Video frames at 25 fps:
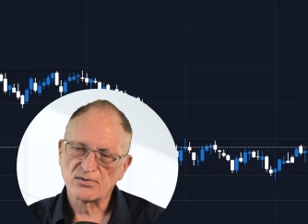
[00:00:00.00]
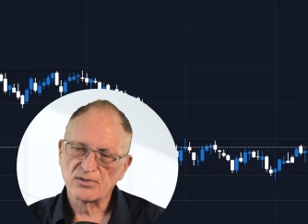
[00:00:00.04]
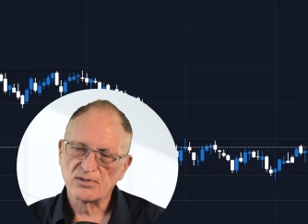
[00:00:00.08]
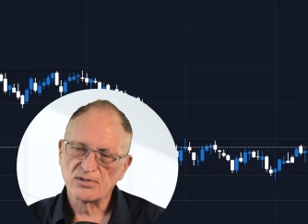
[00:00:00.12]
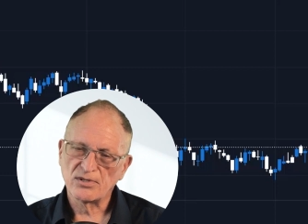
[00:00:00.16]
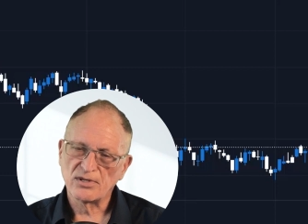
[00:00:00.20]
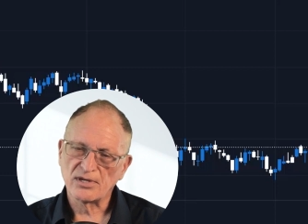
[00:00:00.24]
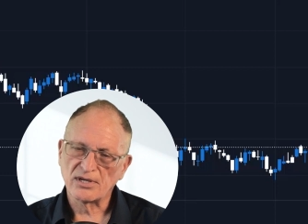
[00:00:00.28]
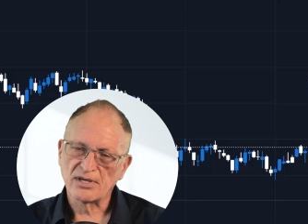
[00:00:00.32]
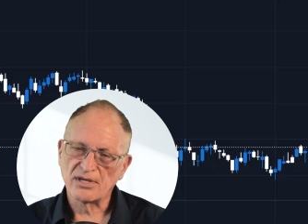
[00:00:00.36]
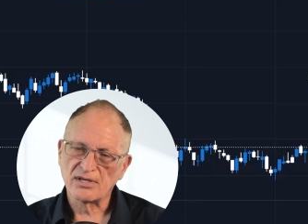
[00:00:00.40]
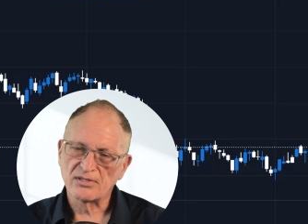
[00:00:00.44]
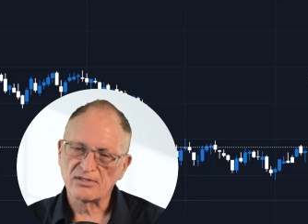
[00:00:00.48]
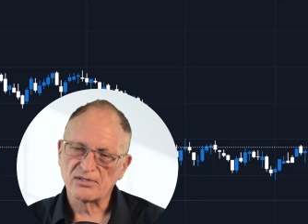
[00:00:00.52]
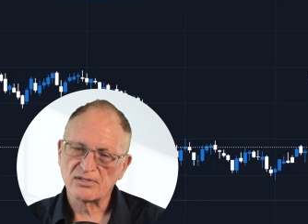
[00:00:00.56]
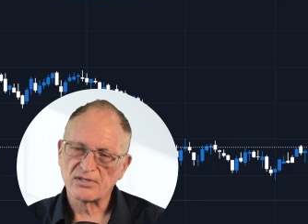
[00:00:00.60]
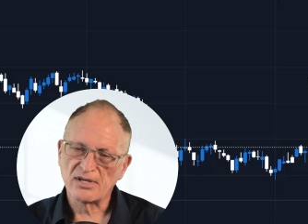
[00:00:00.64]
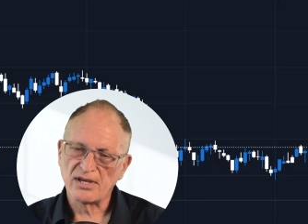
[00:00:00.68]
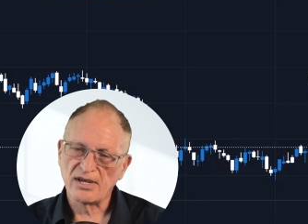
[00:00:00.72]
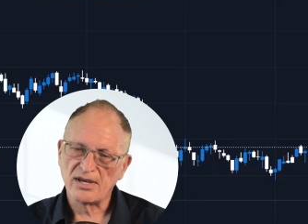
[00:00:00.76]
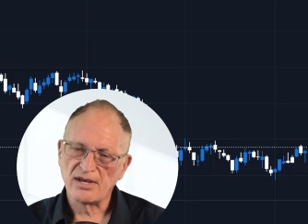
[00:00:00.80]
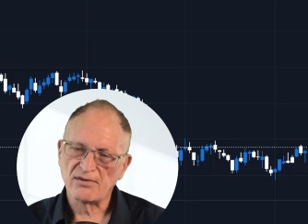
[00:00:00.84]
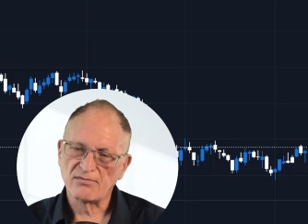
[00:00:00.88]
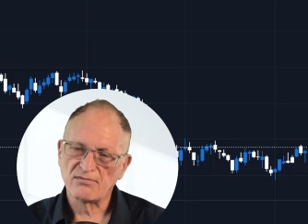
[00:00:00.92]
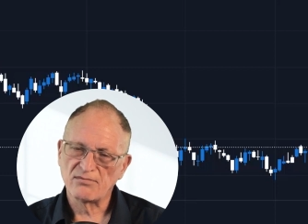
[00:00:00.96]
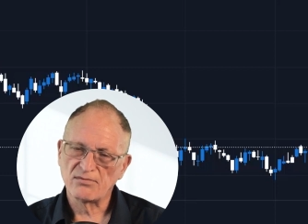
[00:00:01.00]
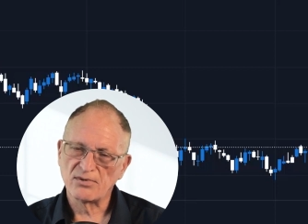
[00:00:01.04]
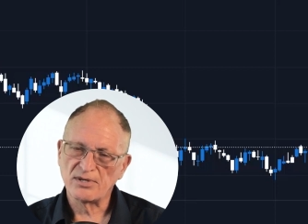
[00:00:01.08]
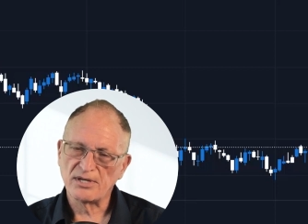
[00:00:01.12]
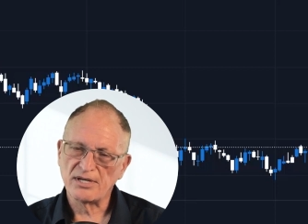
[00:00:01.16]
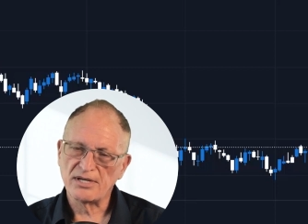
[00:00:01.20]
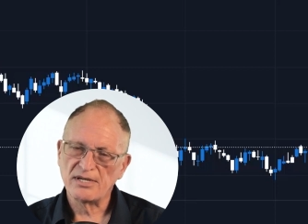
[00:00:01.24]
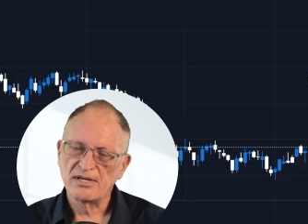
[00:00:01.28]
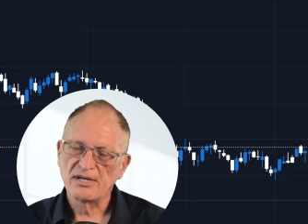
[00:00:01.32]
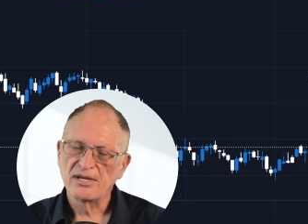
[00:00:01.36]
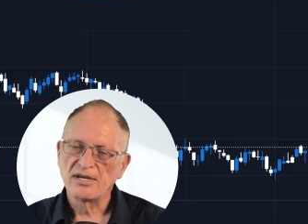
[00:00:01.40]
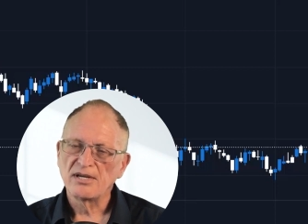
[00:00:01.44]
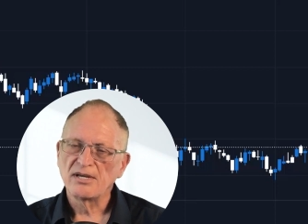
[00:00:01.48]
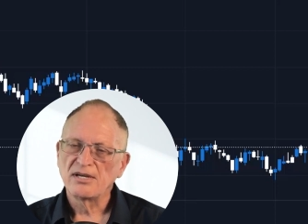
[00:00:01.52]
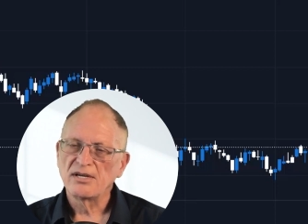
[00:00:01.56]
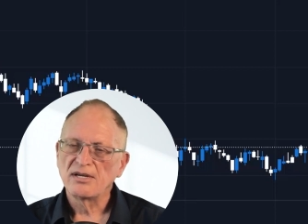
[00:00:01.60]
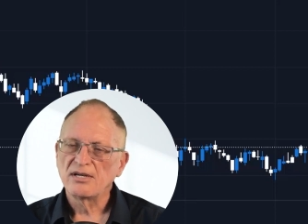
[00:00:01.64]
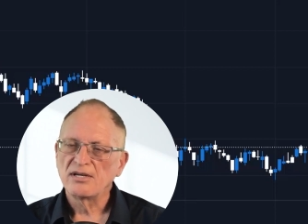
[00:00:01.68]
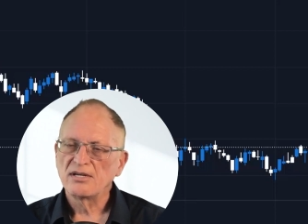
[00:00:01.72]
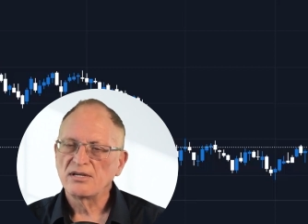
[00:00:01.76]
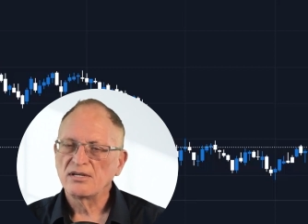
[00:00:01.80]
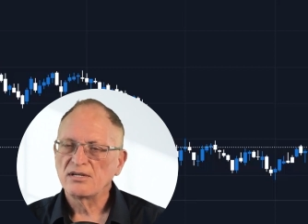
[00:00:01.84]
silver against every